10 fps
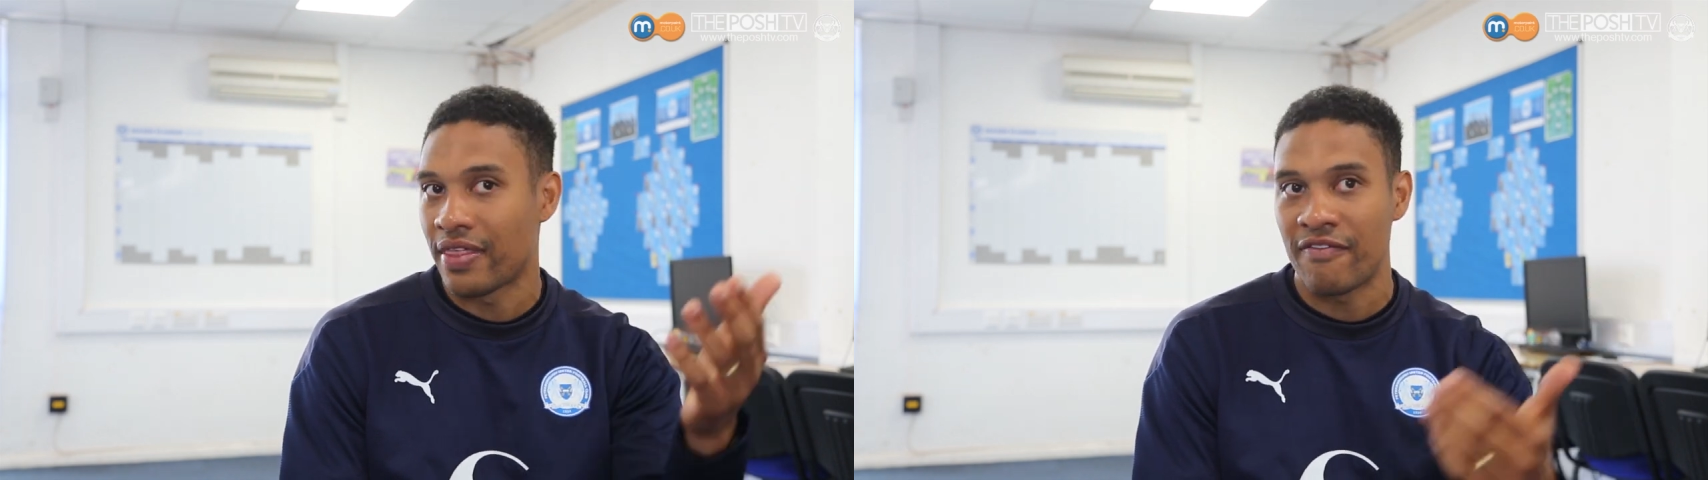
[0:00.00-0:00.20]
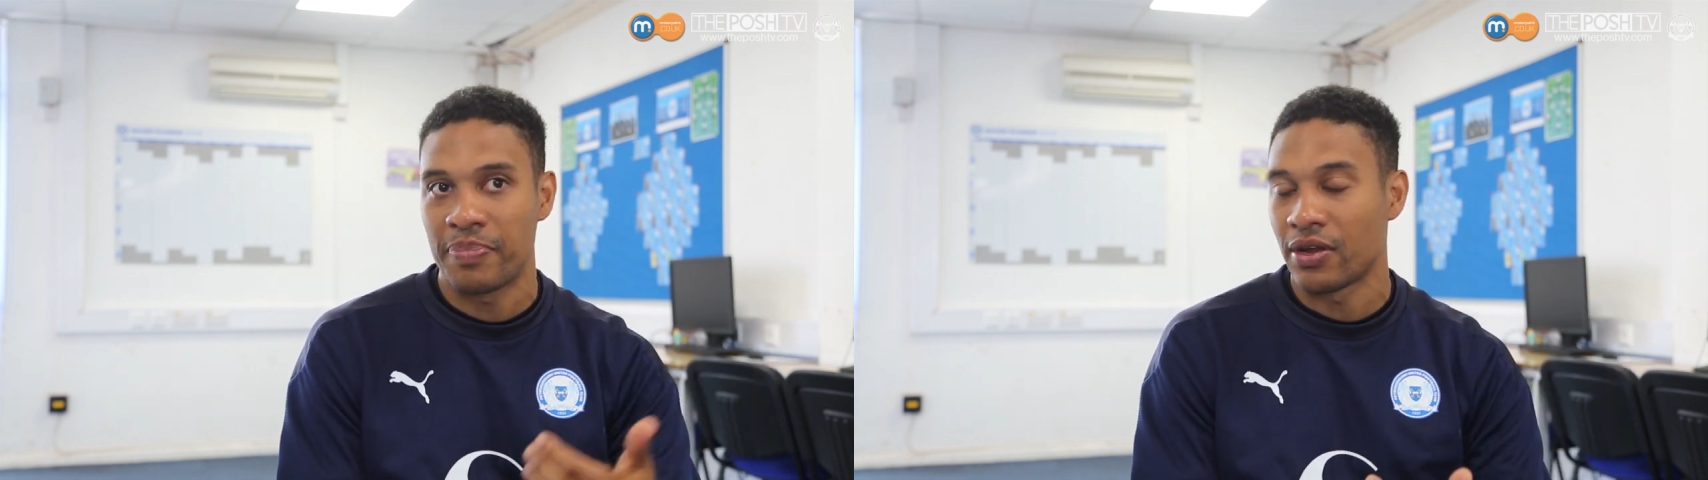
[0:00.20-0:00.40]

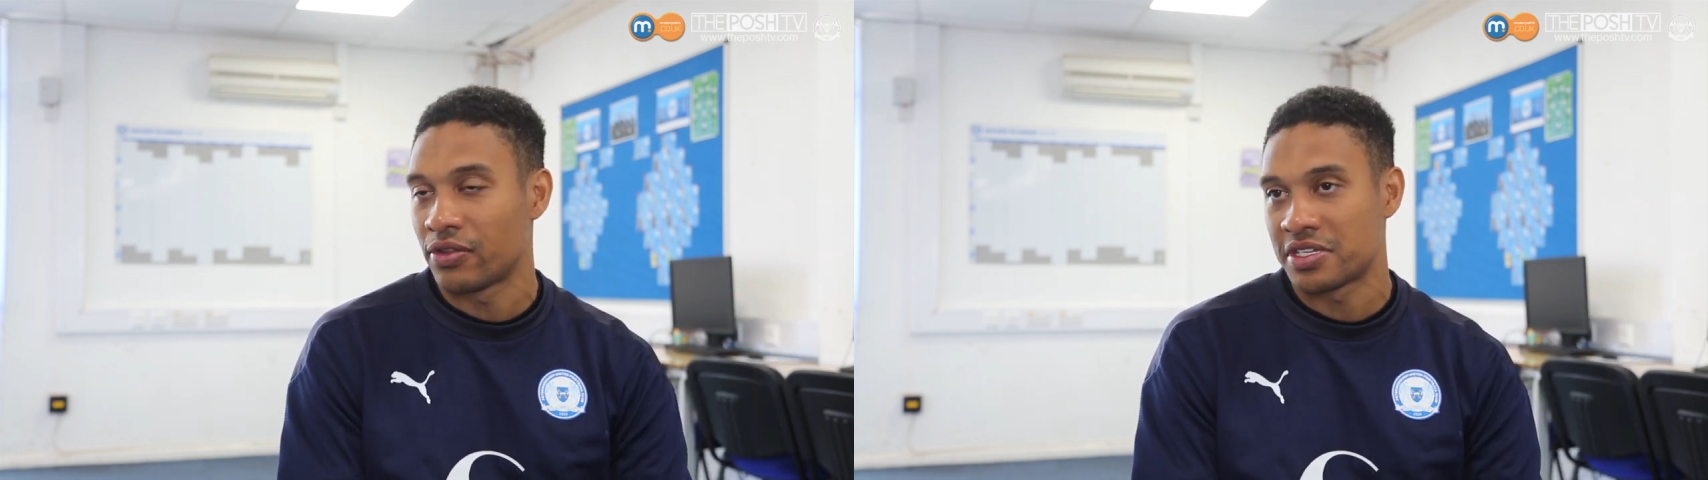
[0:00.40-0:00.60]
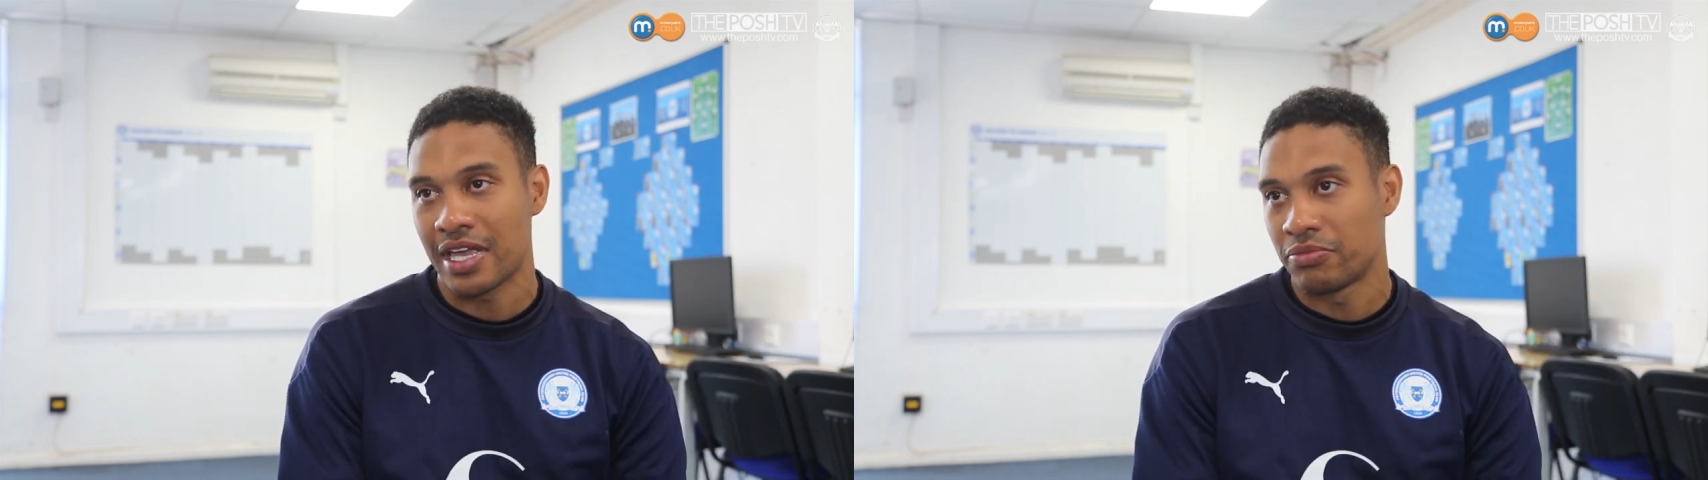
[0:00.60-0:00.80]
They've been
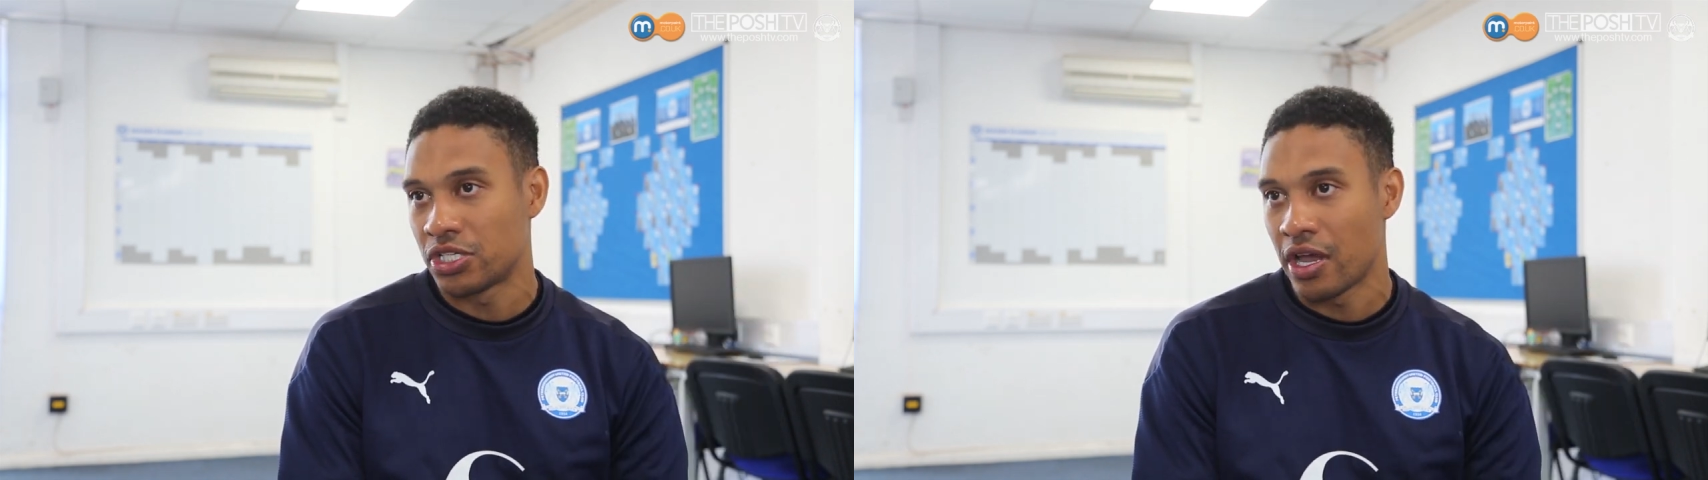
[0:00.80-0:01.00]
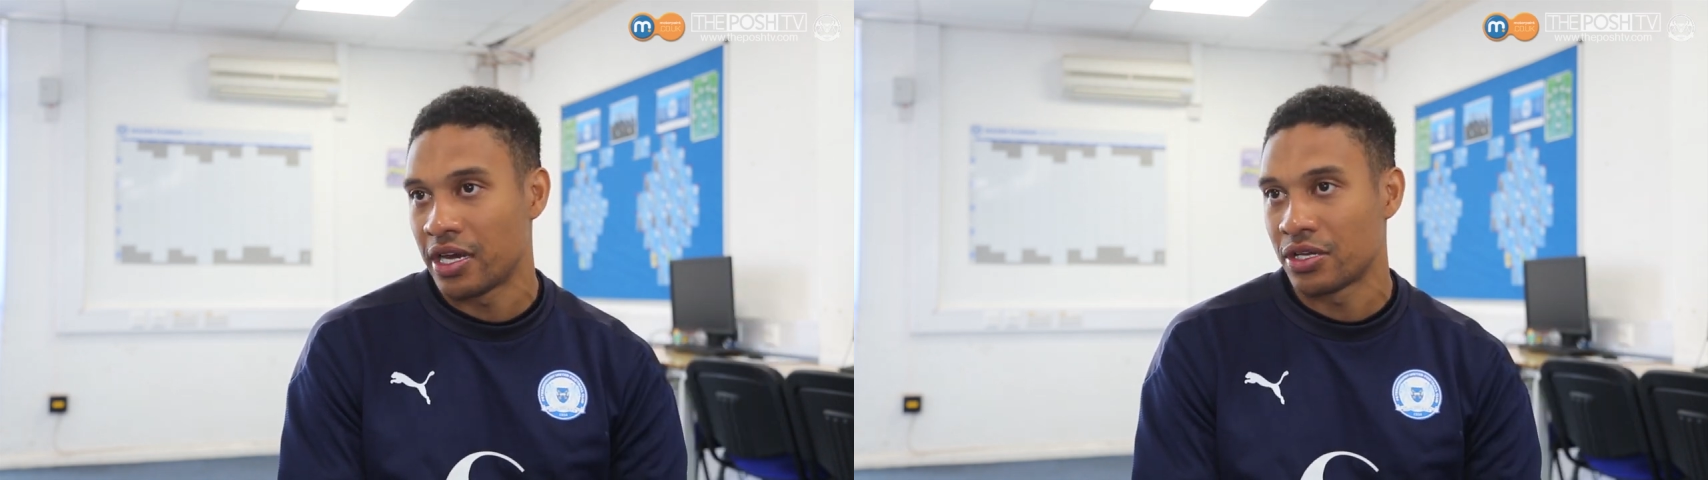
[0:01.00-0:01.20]
on the same
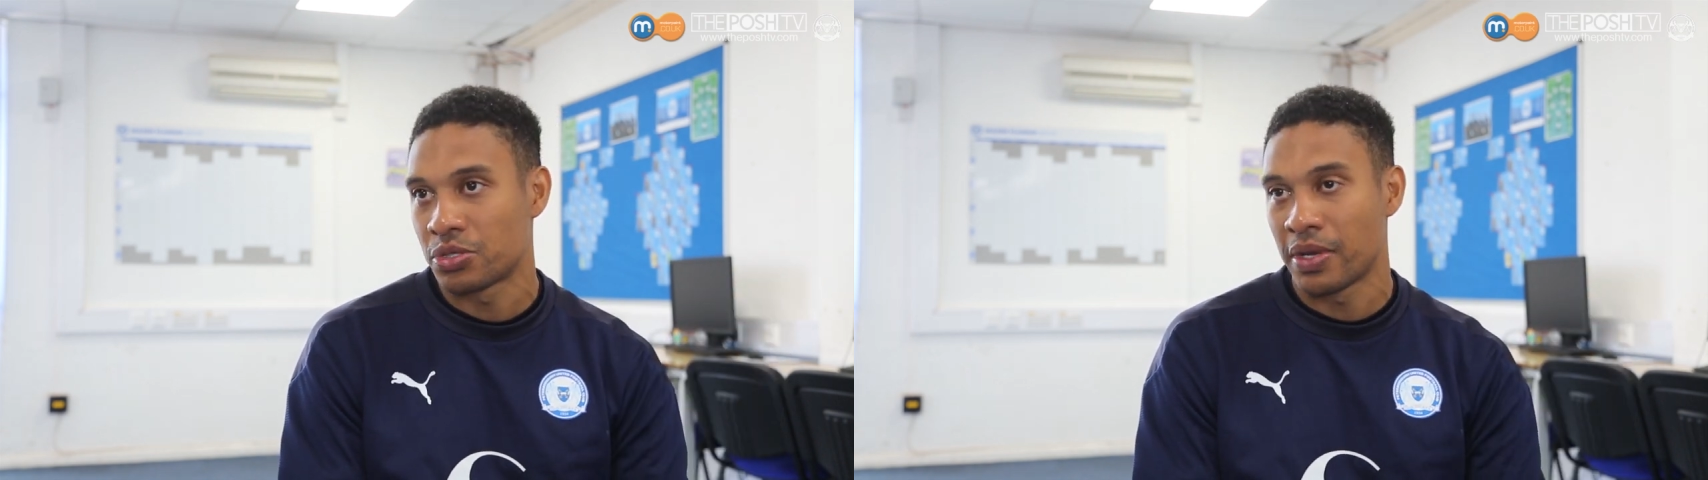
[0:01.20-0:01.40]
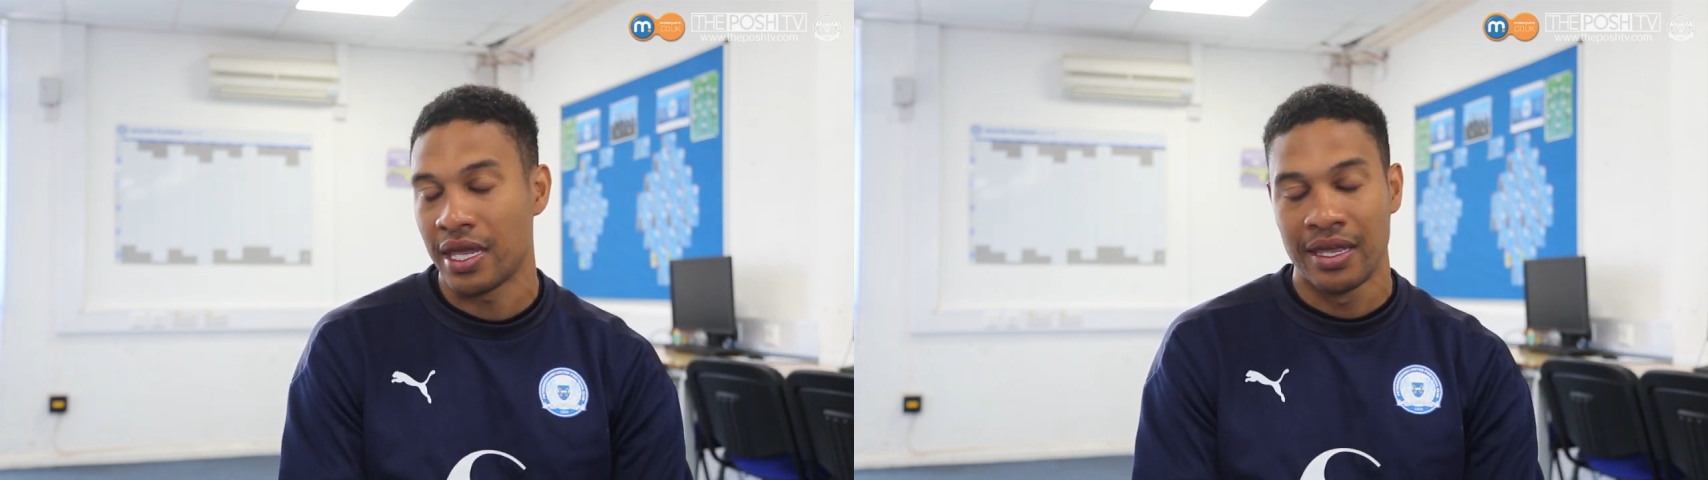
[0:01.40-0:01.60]
journey
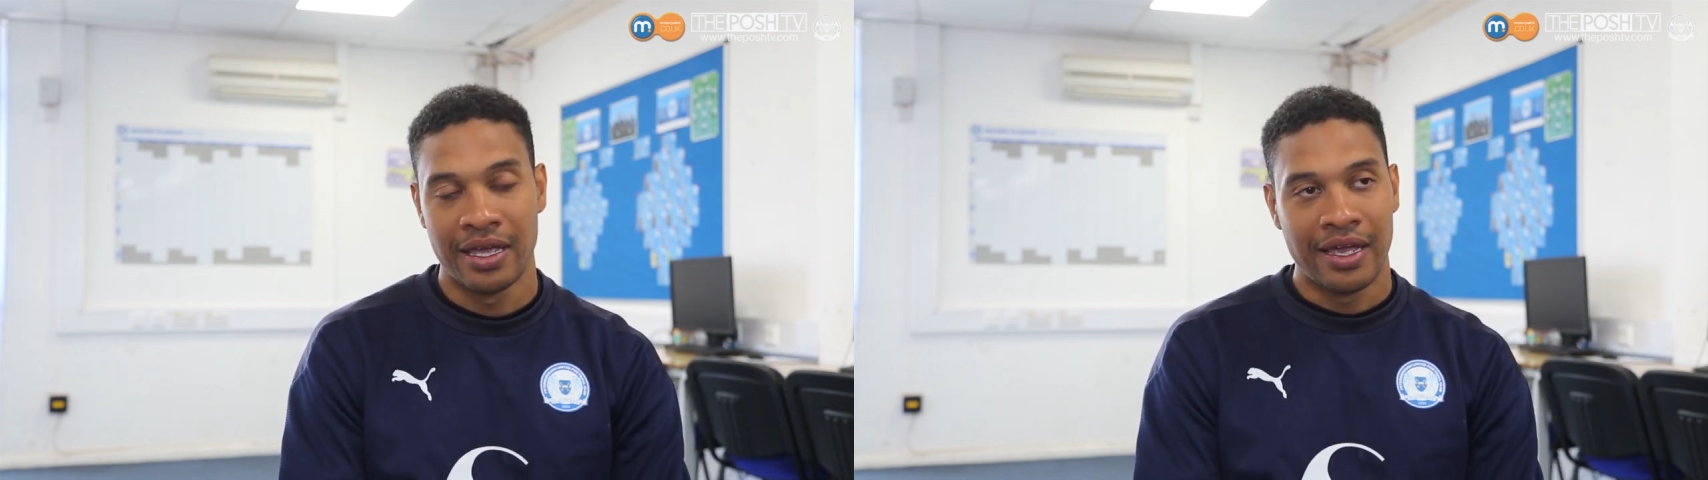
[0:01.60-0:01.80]
as me